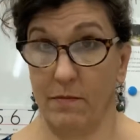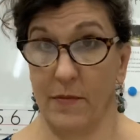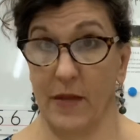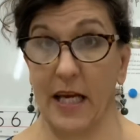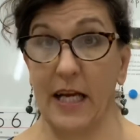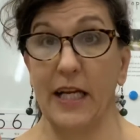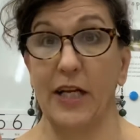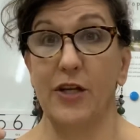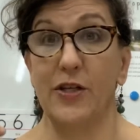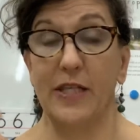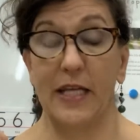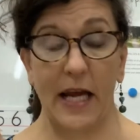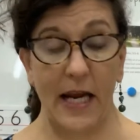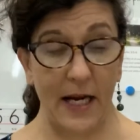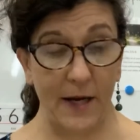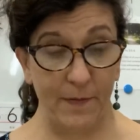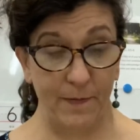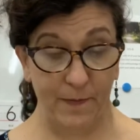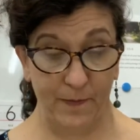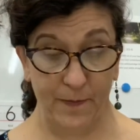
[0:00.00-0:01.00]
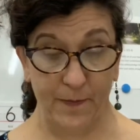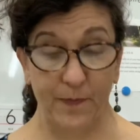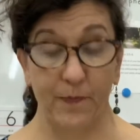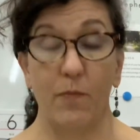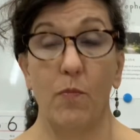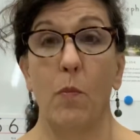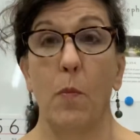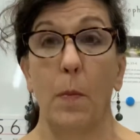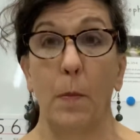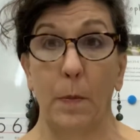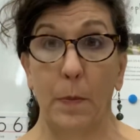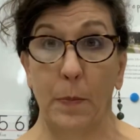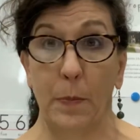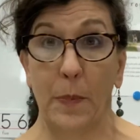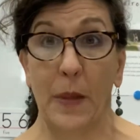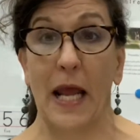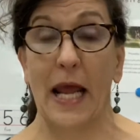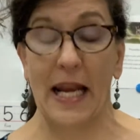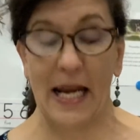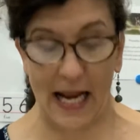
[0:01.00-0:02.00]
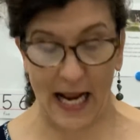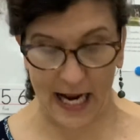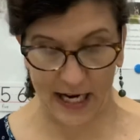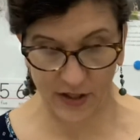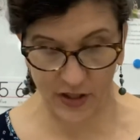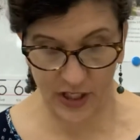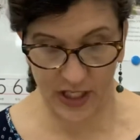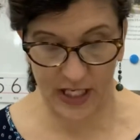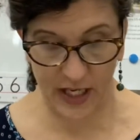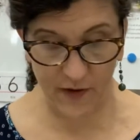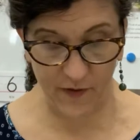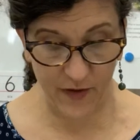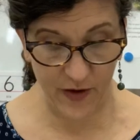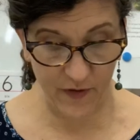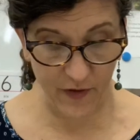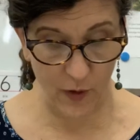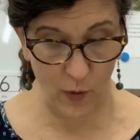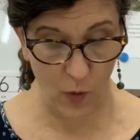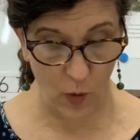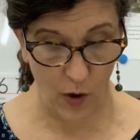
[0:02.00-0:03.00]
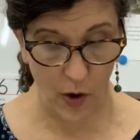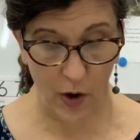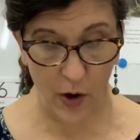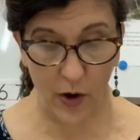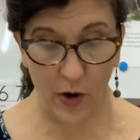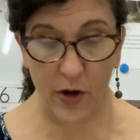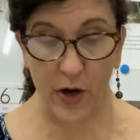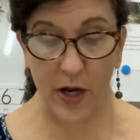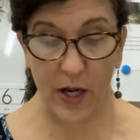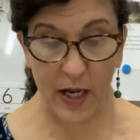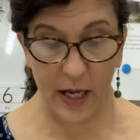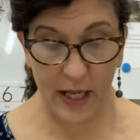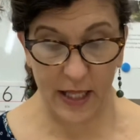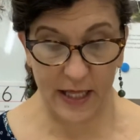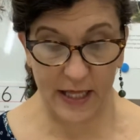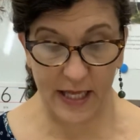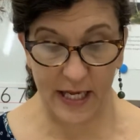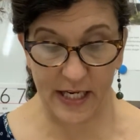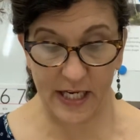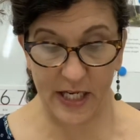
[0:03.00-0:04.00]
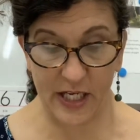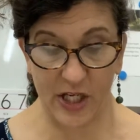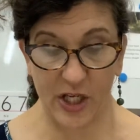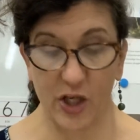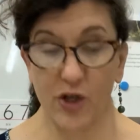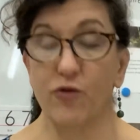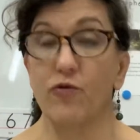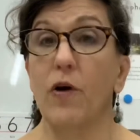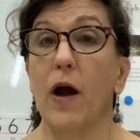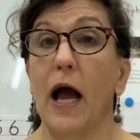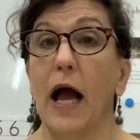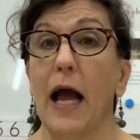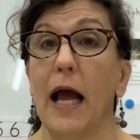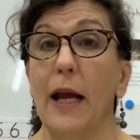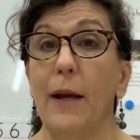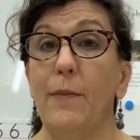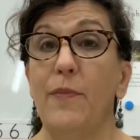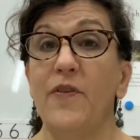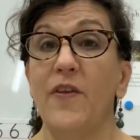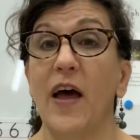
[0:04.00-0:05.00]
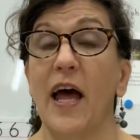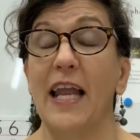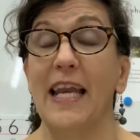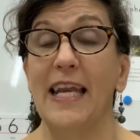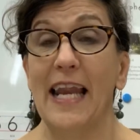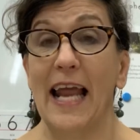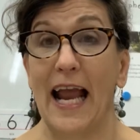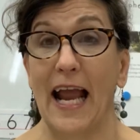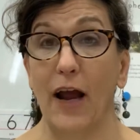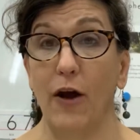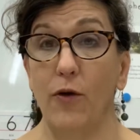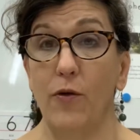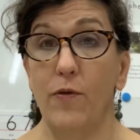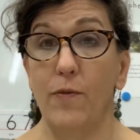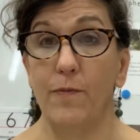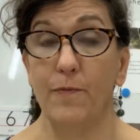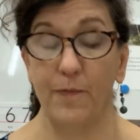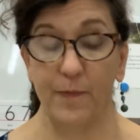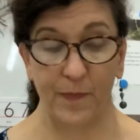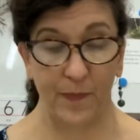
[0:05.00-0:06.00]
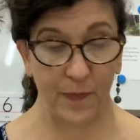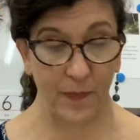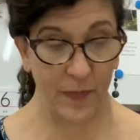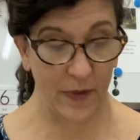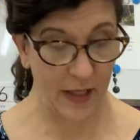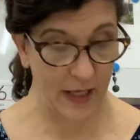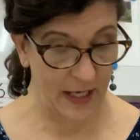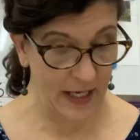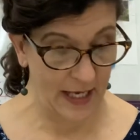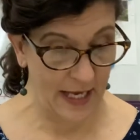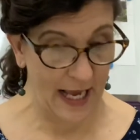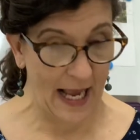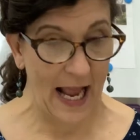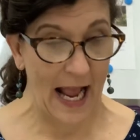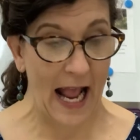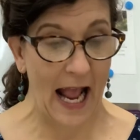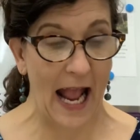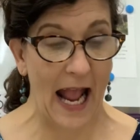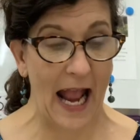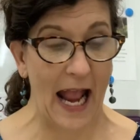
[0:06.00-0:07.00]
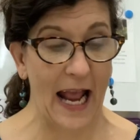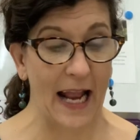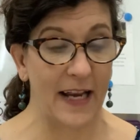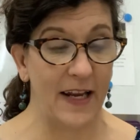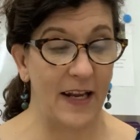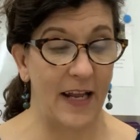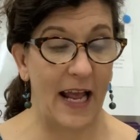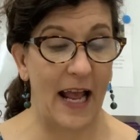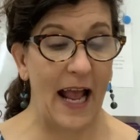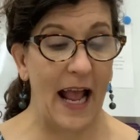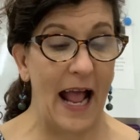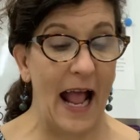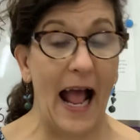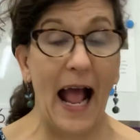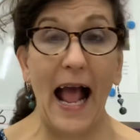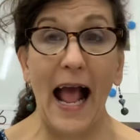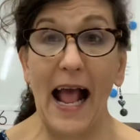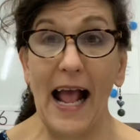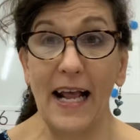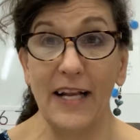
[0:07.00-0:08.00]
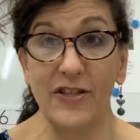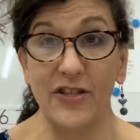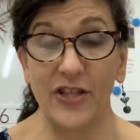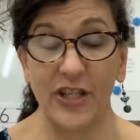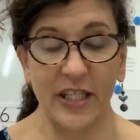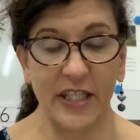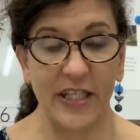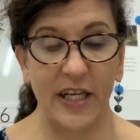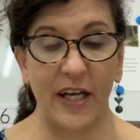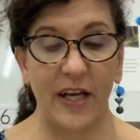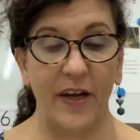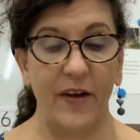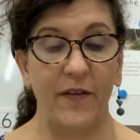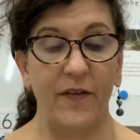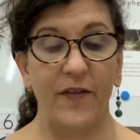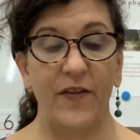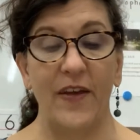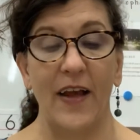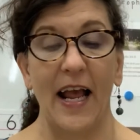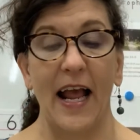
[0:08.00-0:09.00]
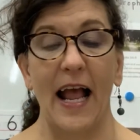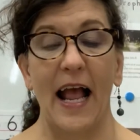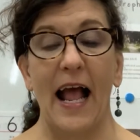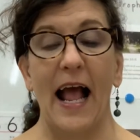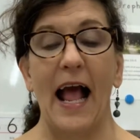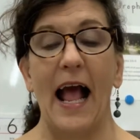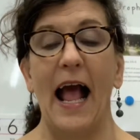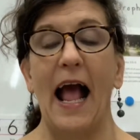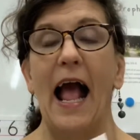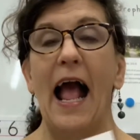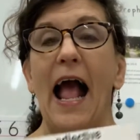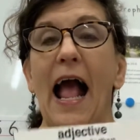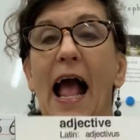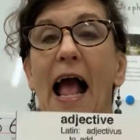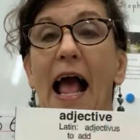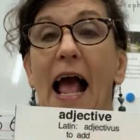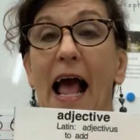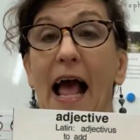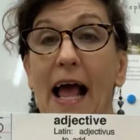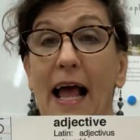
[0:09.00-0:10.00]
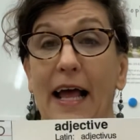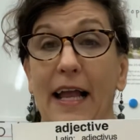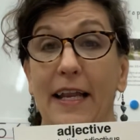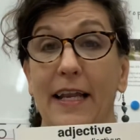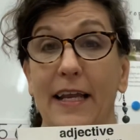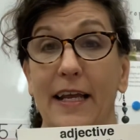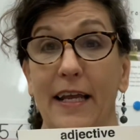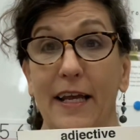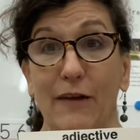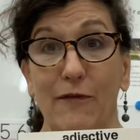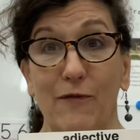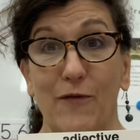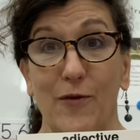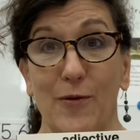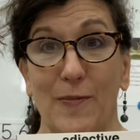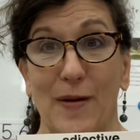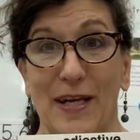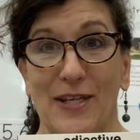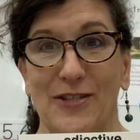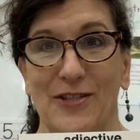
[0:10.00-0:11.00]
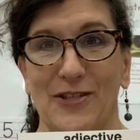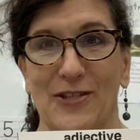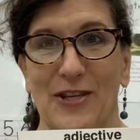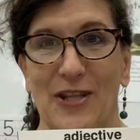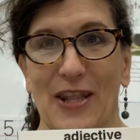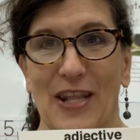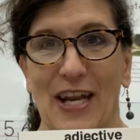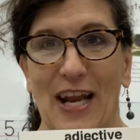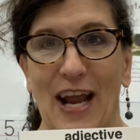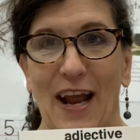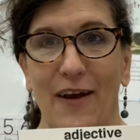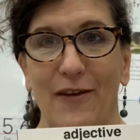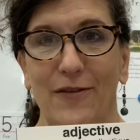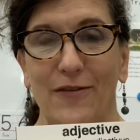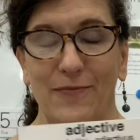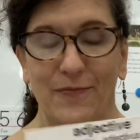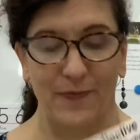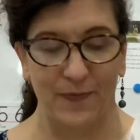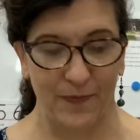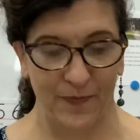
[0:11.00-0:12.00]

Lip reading: Can you say it? An adjective is a word that describes a noun, and adjectives add information to the noun.